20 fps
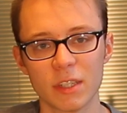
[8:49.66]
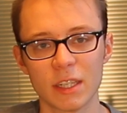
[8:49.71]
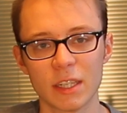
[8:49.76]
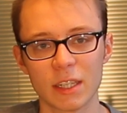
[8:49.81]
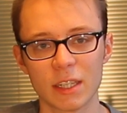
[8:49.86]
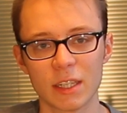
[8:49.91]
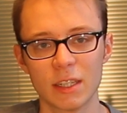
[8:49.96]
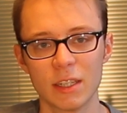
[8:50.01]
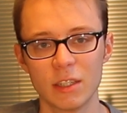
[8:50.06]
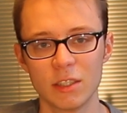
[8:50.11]

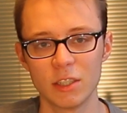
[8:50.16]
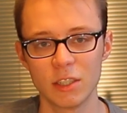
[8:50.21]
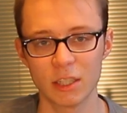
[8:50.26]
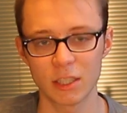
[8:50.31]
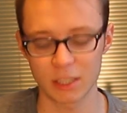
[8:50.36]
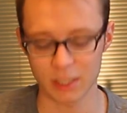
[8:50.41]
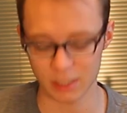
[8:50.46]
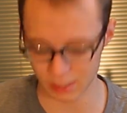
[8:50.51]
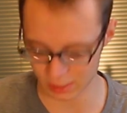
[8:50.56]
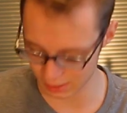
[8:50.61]
thing.
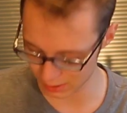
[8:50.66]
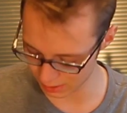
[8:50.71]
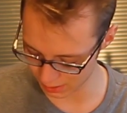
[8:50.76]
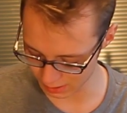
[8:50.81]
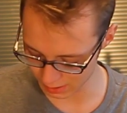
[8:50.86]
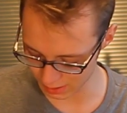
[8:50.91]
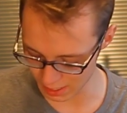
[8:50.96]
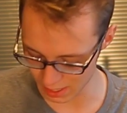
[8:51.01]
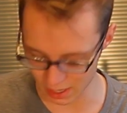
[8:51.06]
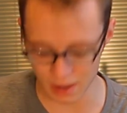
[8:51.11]
Just,
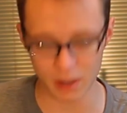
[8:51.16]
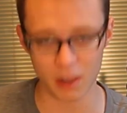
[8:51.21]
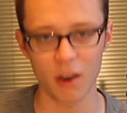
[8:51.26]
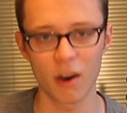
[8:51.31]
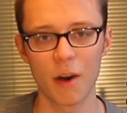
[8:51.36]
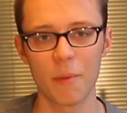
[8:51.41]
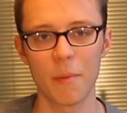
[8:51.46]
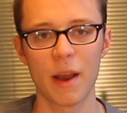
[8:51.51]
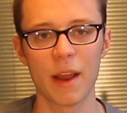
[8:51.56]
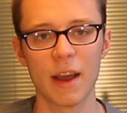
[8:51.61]
it
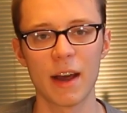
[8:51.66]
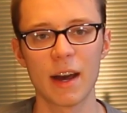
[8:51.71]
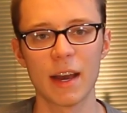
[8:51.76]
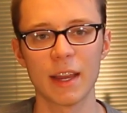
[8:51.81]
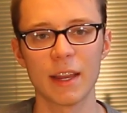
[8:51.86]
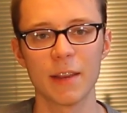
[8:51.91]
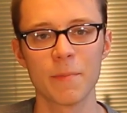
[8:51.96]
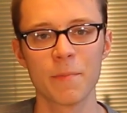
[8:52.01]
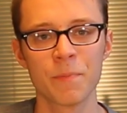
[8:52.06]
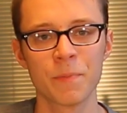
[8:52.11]
caught my eye.